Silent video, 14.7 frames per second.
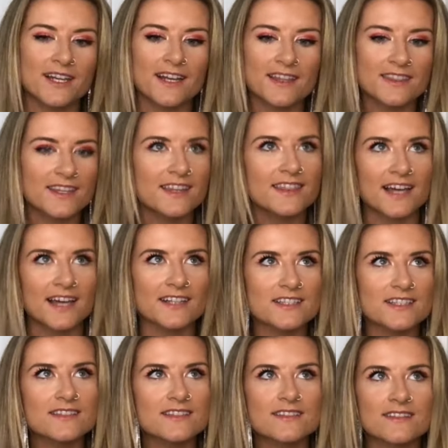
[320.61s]
And I think
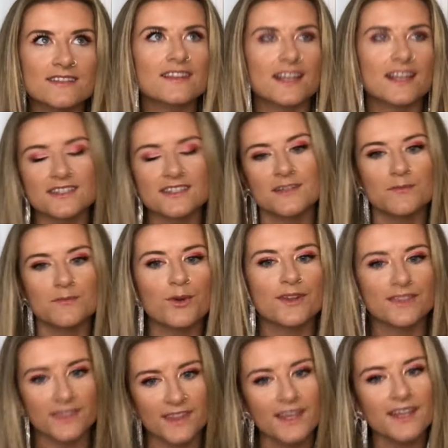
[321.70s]
that's the
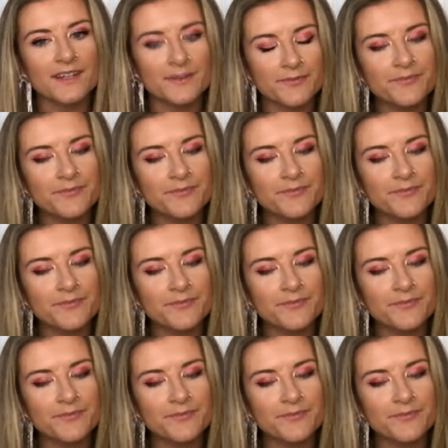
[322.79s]
important thing.